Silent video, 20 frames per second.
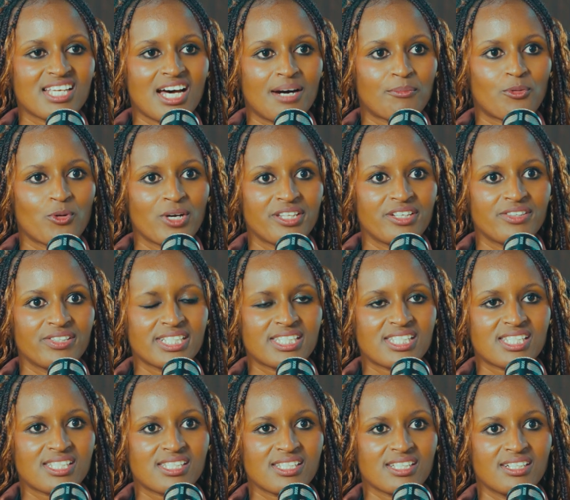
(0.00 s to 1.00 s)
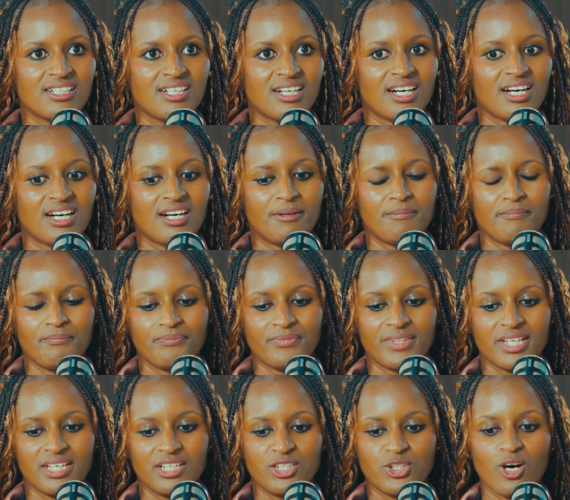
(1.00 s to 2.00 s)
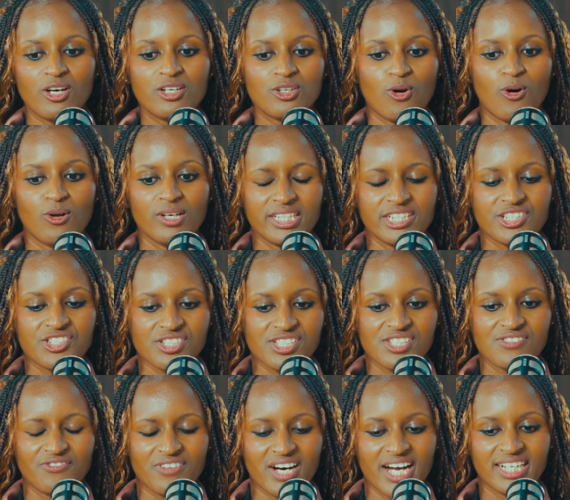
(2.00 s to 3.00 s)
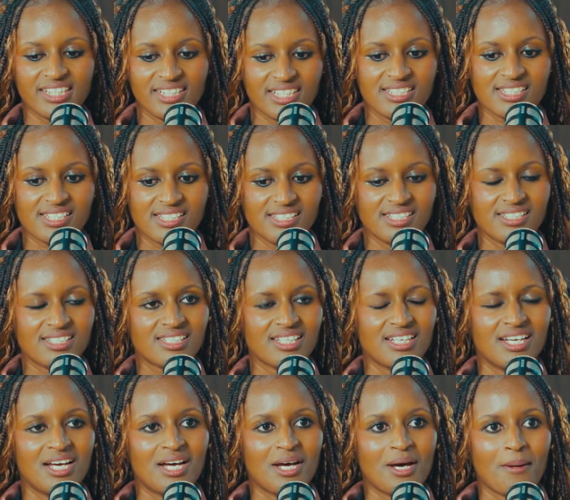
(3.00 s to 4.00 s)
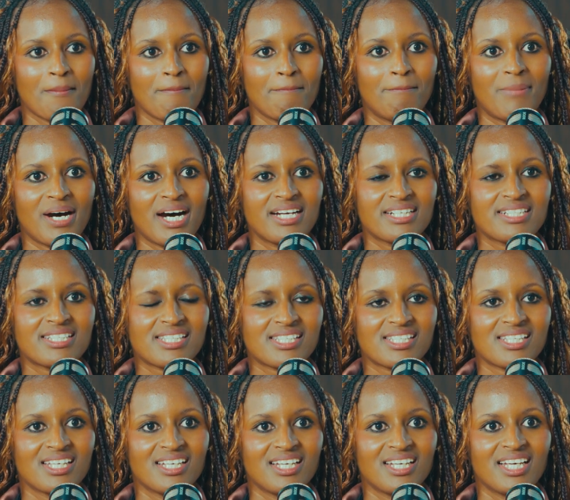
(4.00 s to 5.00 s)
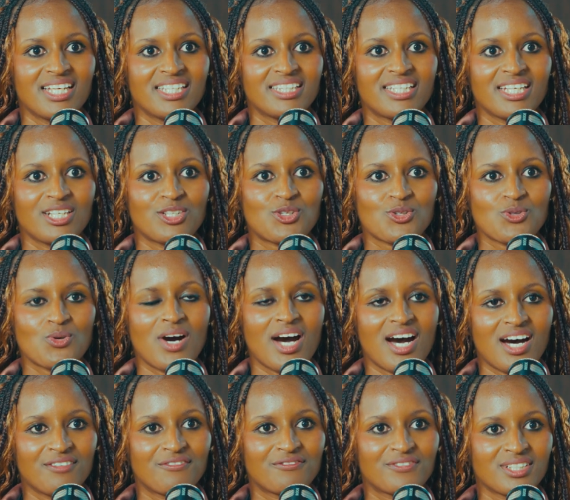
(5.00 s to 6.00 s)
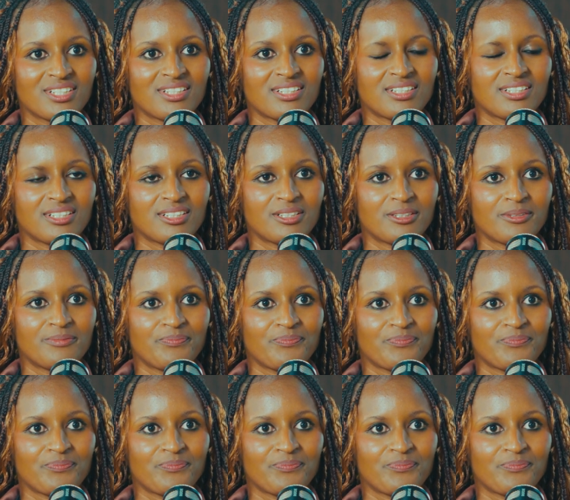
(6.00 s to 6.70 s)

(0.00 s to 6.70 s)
up, whether it's not only just finances, but they do have the